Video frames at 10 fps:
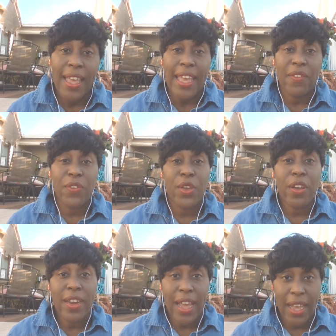If
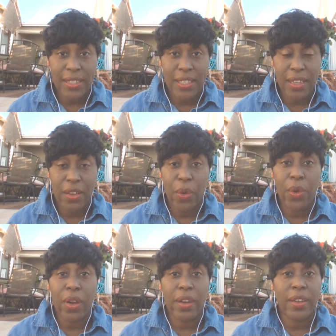you're not,
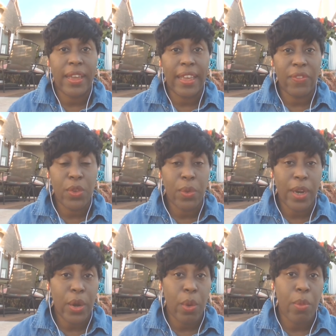or if you want
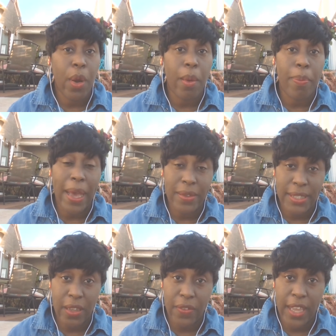to know more about
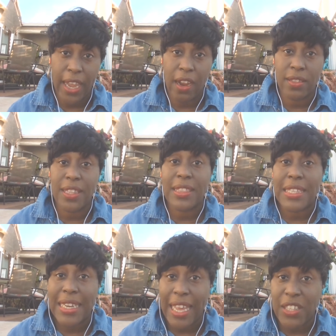self care, then
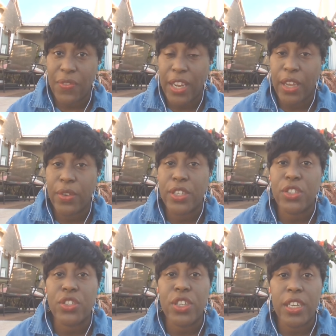today's video
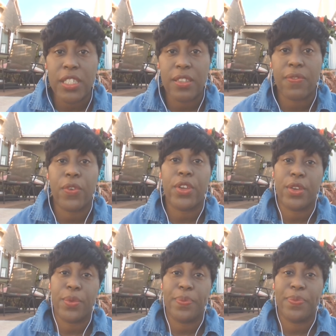is just for
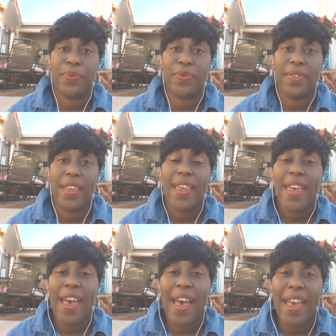you.
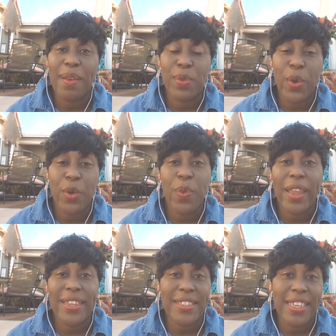Hi, I'm Lauren
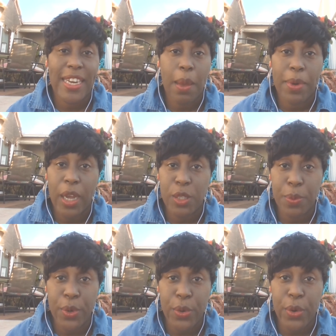Wellington. I'm an
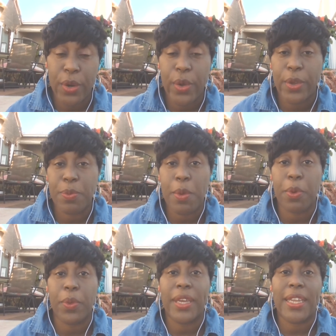entrepreneur who helps people
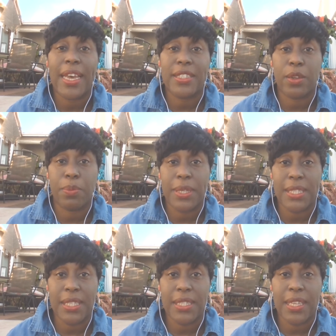realize their
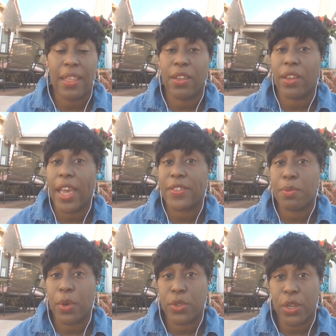business and their life's
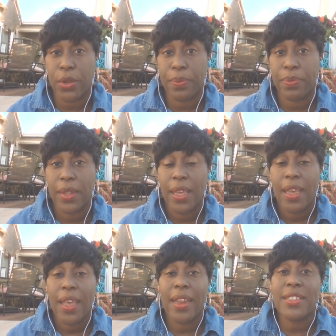mojo.
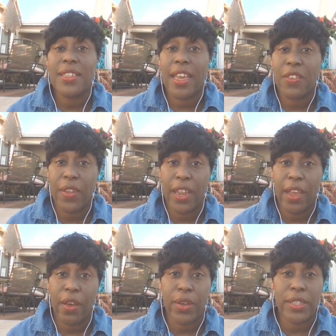And in today's
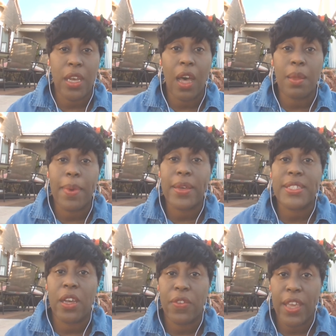video, it's all about
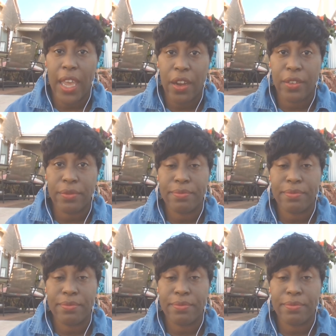self care.